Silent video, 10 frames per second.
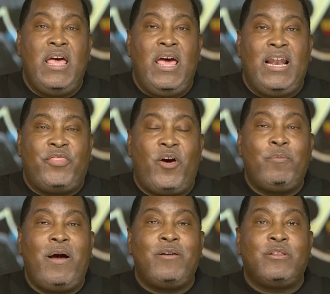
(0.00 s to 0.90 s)
And I thought
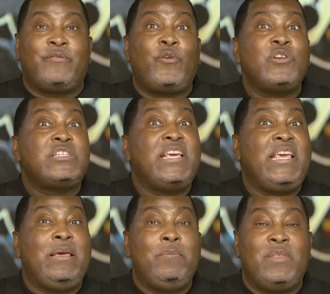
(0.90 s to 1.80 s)
about the first
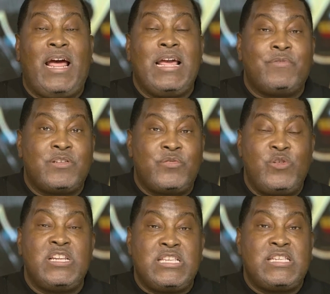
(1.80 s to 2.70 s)
team that I ever
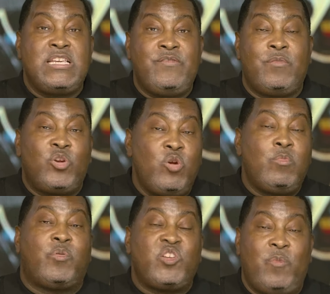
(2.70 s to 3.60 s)
really see from a human
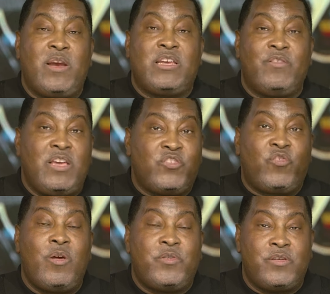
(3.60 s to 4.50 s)
perspective in
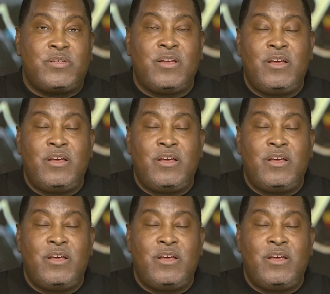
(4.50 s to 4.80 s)
scriptures.